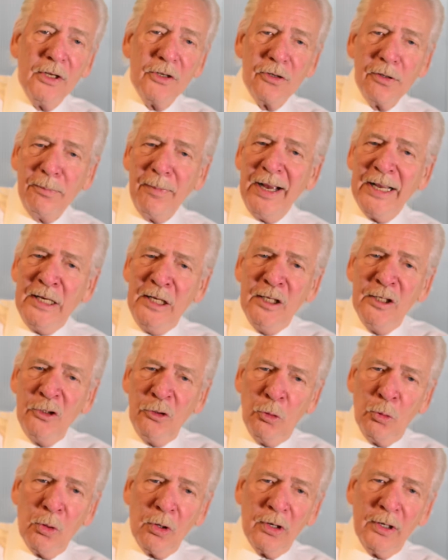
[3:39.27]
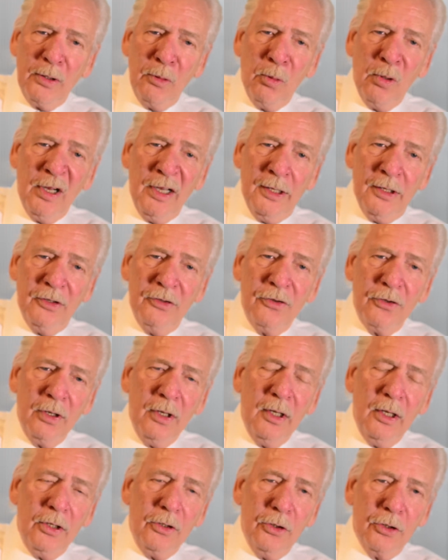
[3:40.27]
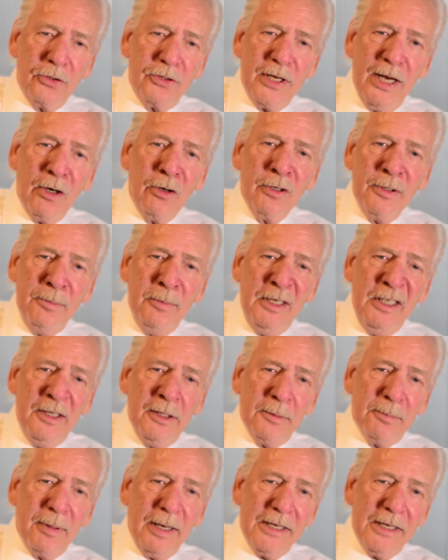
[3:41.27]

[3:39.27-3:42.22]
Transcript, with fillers: So my inquiry was, you're telling me that